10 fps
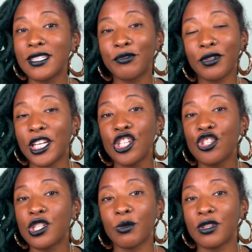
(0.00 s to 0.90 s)

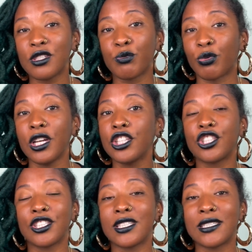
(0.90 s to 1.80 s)
relationship with this brush
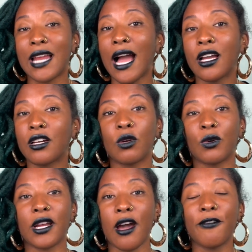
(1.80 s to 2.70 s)
is just not gonna
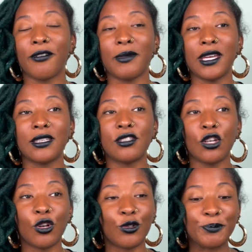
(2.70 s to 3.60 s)
work out for me.
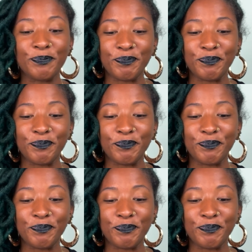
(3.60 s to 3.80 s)
So